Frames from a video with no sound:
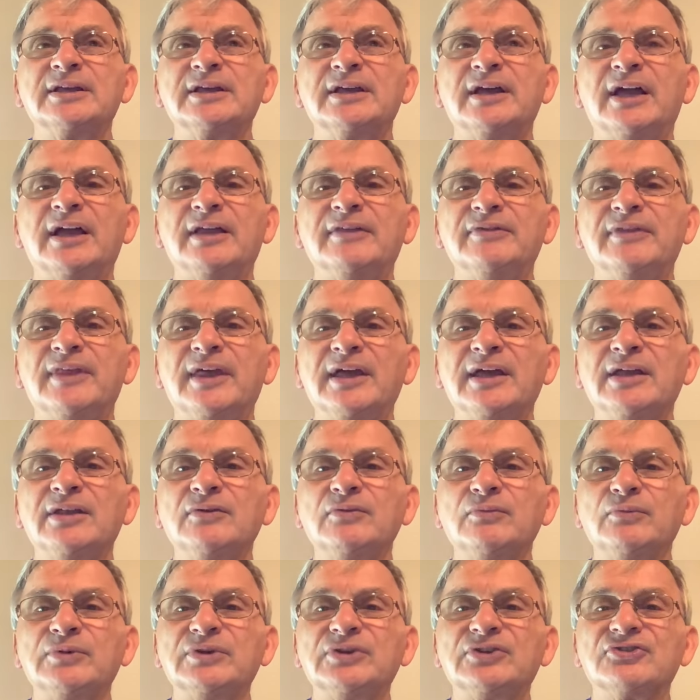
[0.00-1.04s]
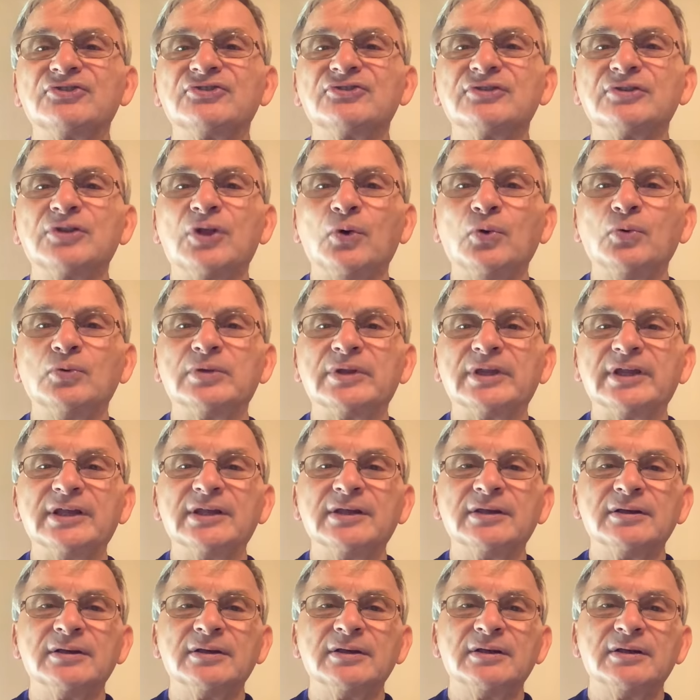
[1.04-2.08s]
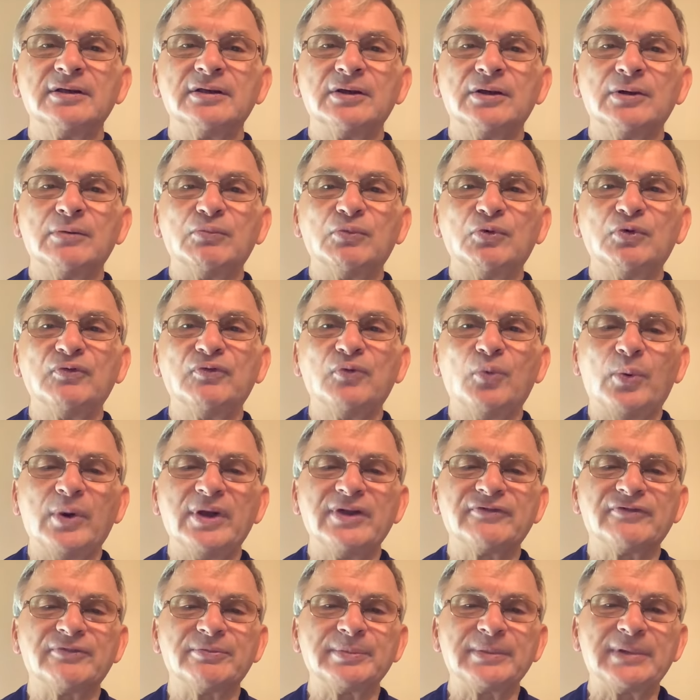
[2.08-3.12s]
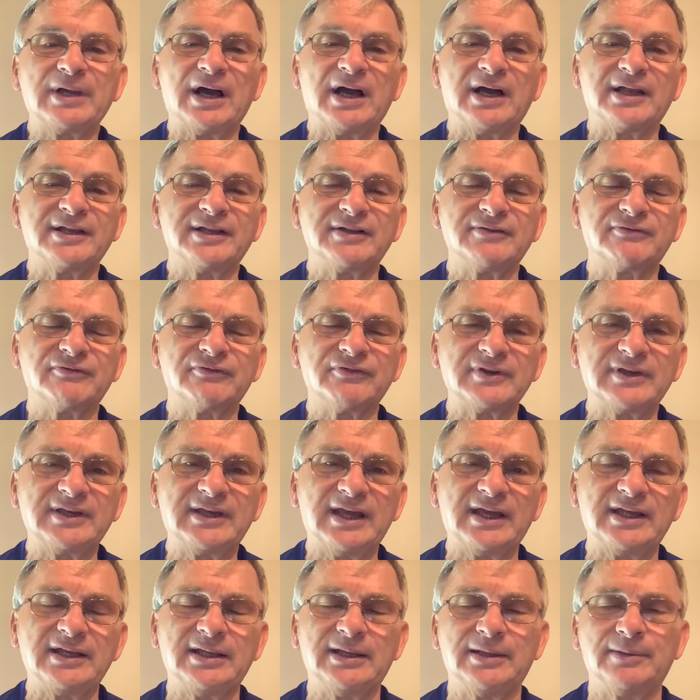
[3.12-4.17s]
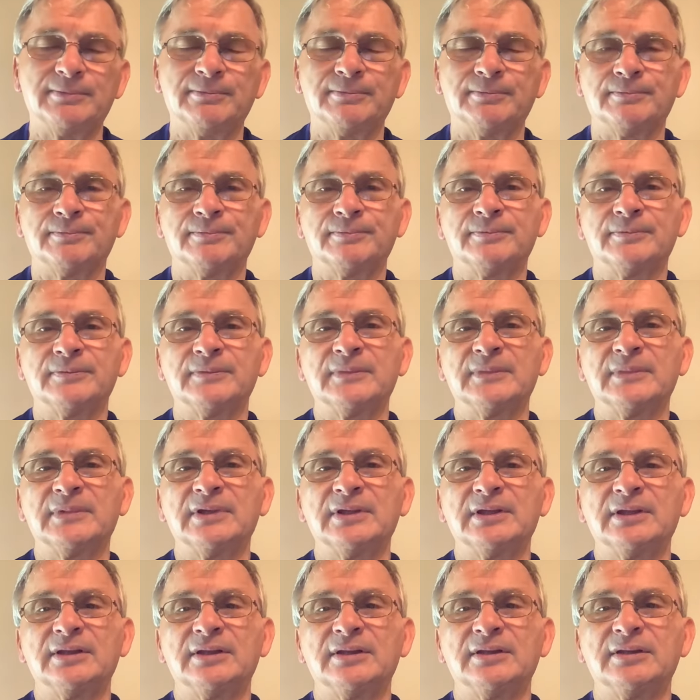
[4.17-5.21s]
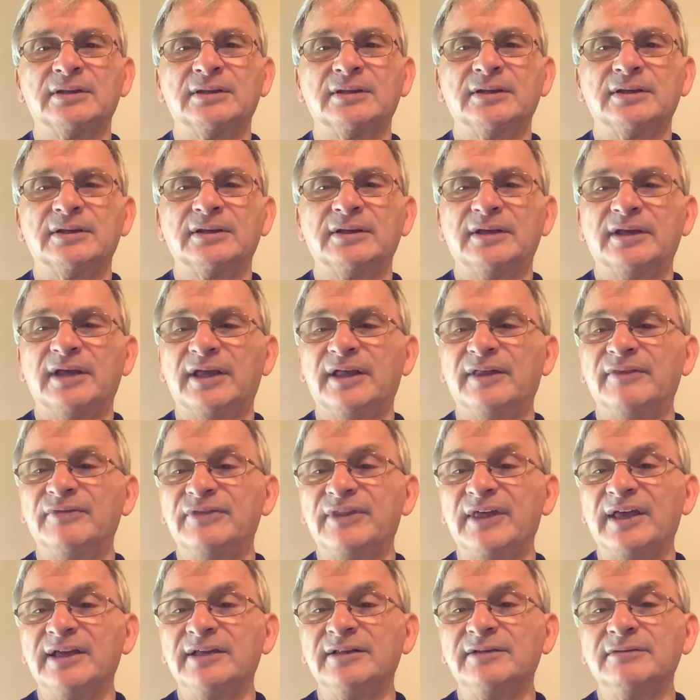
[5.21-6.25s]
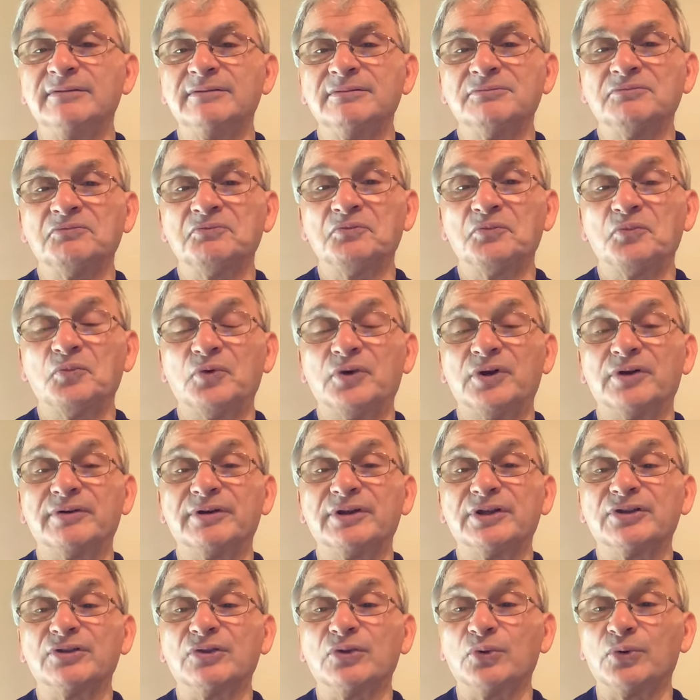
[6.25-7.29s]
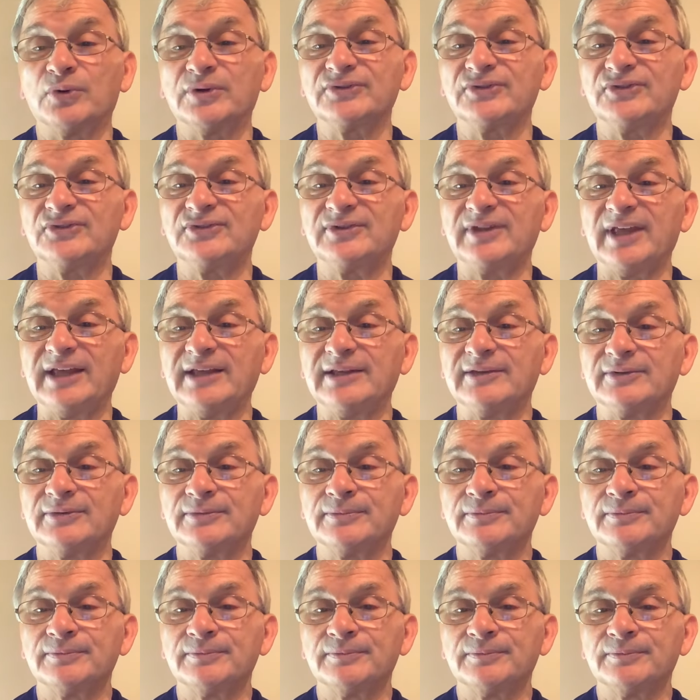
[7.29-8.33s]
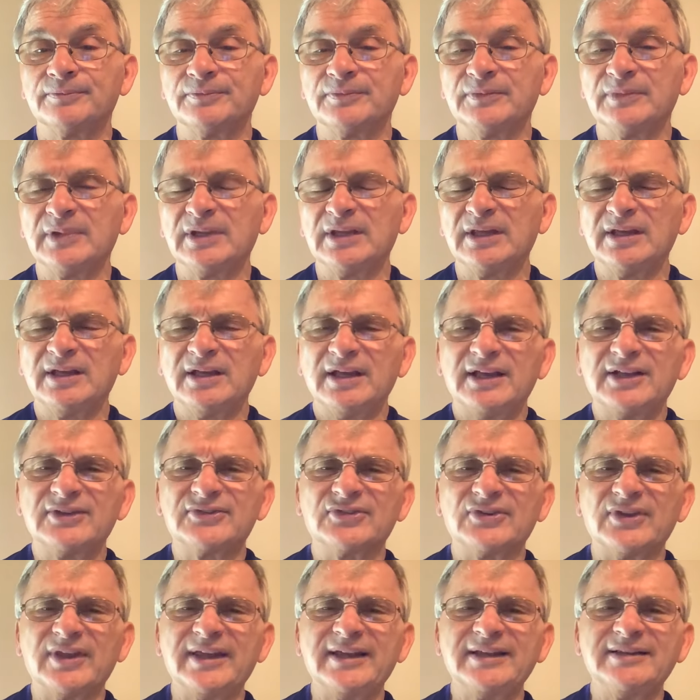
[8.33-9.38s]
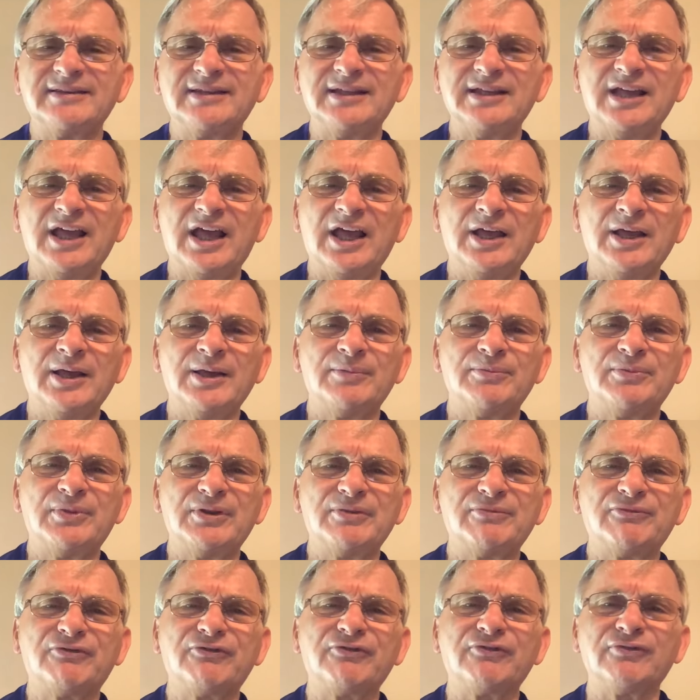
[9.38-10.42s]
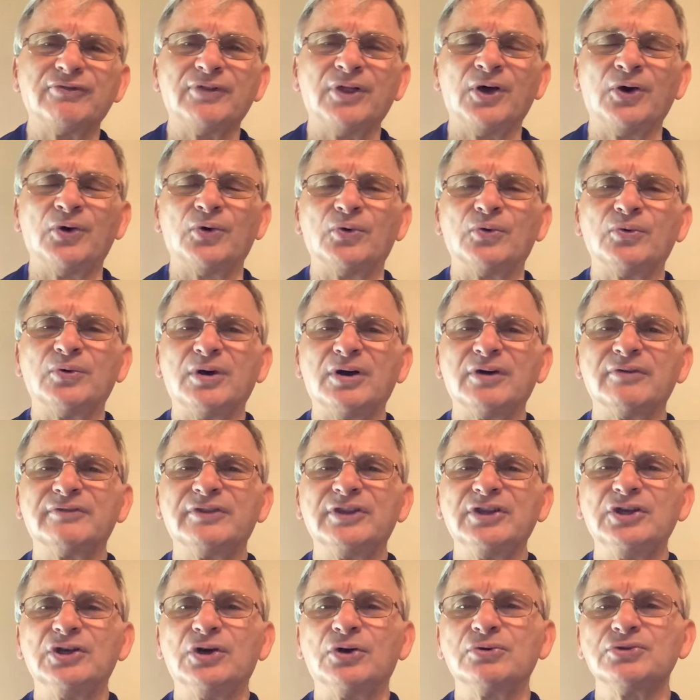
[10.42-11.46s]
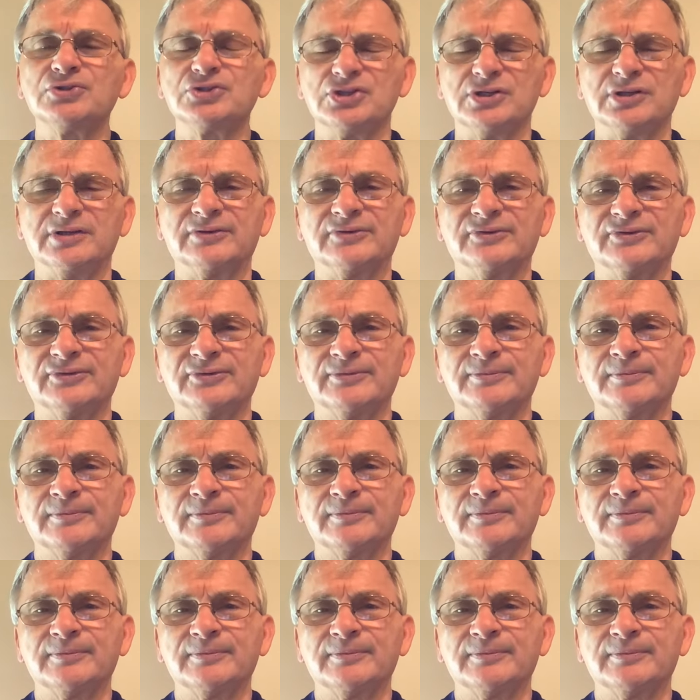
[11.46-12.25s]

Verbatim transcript: and then we slowly move away from God and forget Him. And then we're in a lost state it's like the ebb and flow of the oceans.